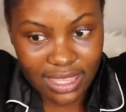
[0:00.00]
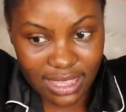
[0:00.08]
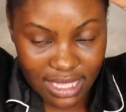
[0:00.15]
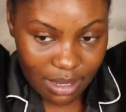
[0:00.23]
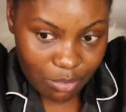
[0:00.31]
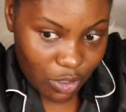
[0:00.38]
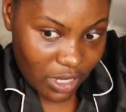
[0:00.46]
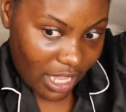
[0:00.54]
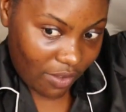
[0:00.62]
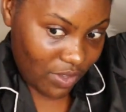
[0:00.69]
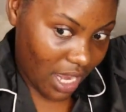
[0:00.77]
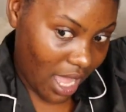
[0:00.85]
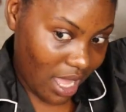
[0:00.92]
I think I'm gonna
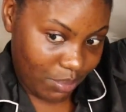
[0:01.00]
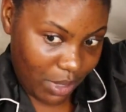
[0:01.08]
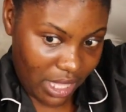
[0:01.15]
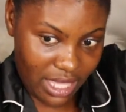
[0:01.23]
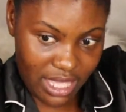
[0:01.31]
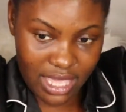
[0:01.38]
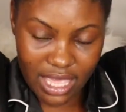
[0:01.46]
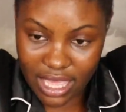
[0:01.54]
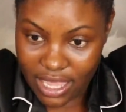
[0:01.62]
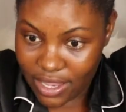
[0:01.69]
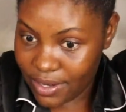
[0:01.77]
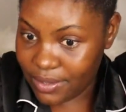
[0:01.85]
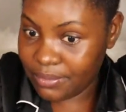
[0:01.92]
have it up
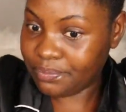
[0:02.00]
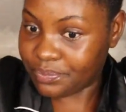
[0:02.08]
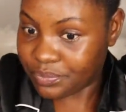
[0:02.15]
here,